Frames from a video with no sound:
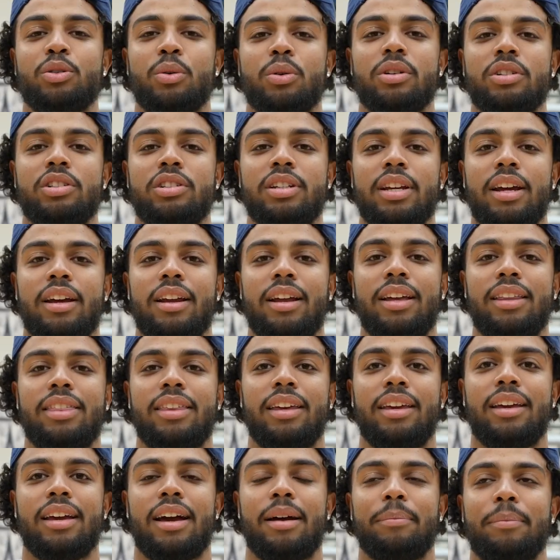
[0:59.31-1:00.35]
Georgetown, I
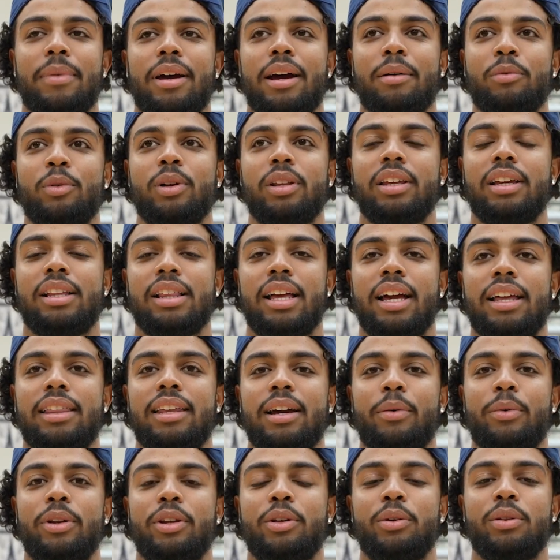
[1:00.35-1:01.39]
think I'm, I'm really glad
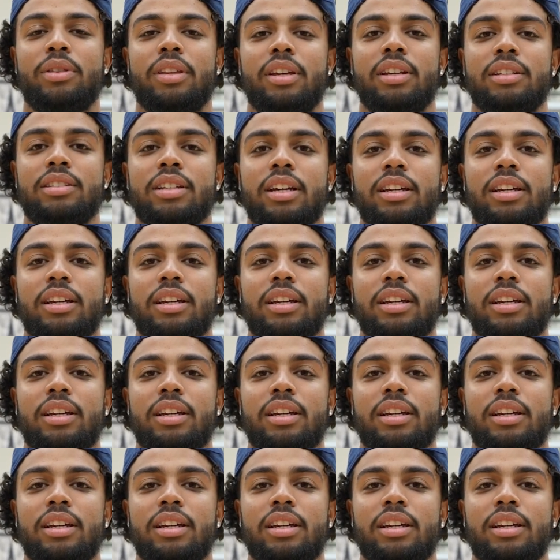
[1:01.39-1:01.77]
that we do things